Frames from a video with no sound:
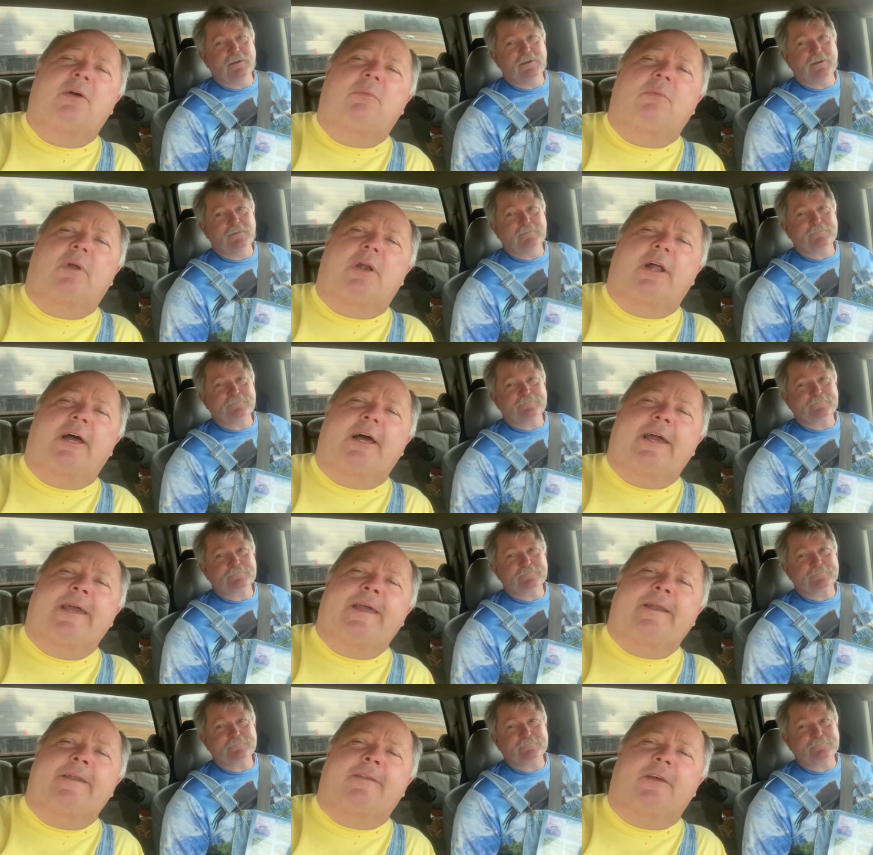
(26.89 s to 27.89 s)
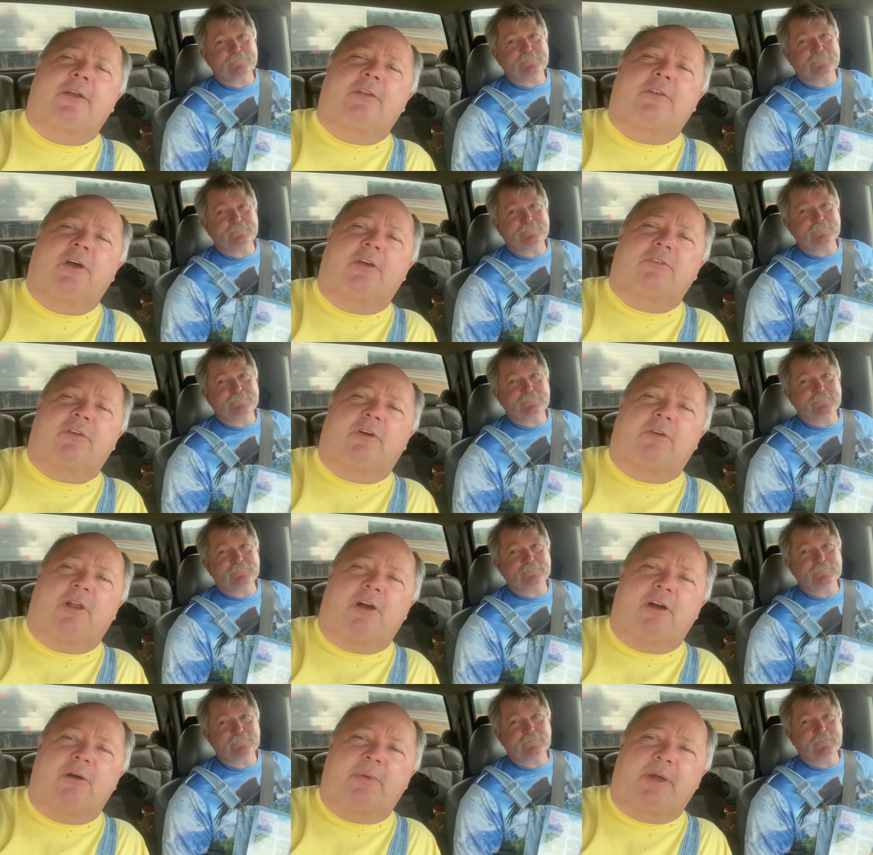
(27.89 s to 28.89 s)
Speaker 1: We're uh, headed to Tulsa,
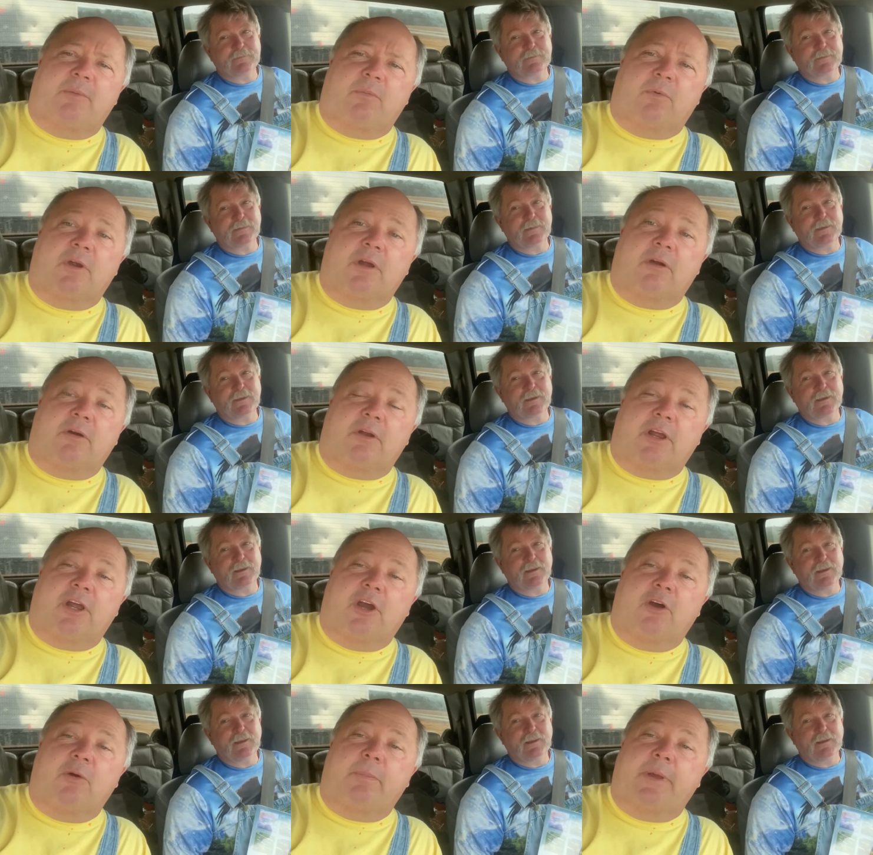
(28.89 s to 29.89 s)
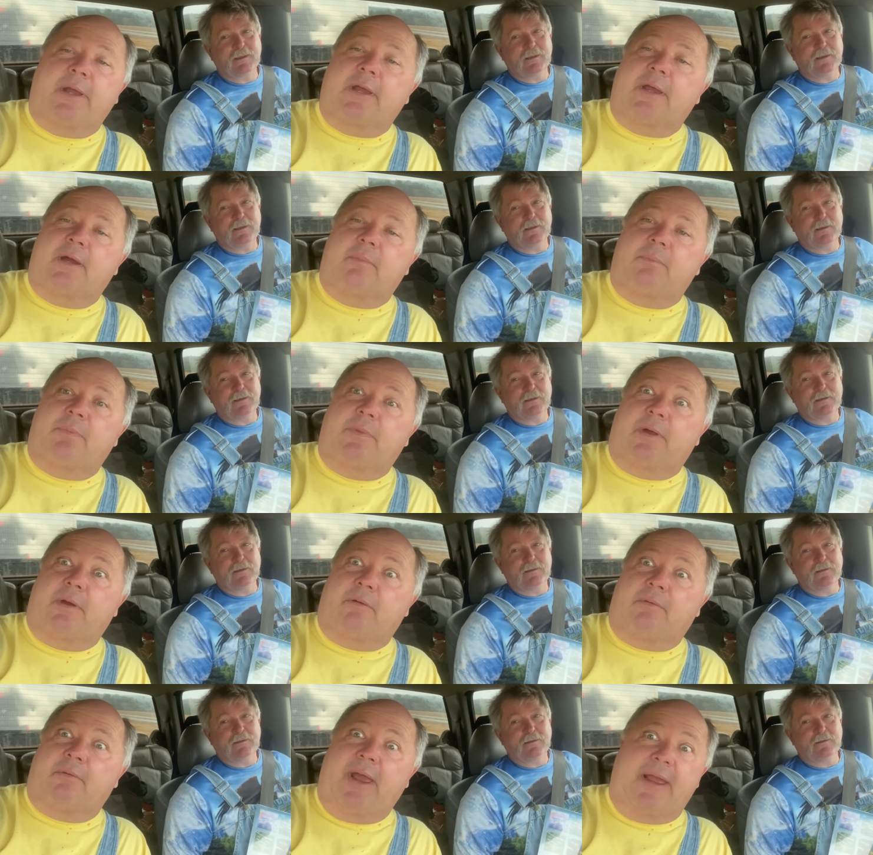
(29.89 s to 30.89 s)
Oklahoma, and we're going to go pick up the
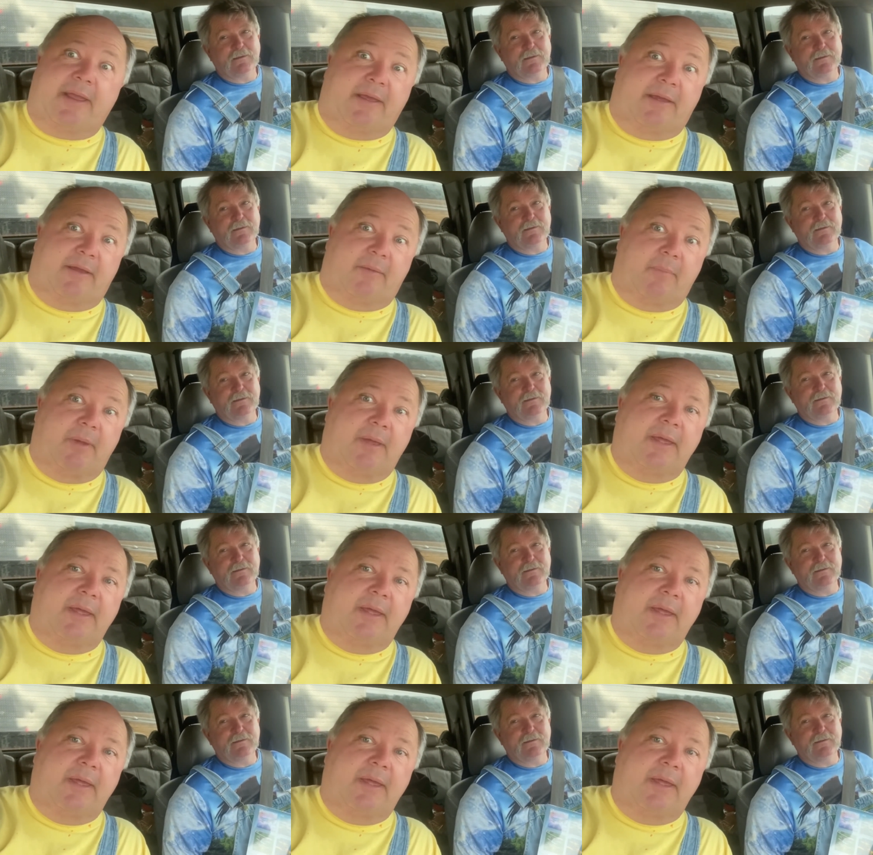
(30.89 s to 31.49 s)
Rat Cub.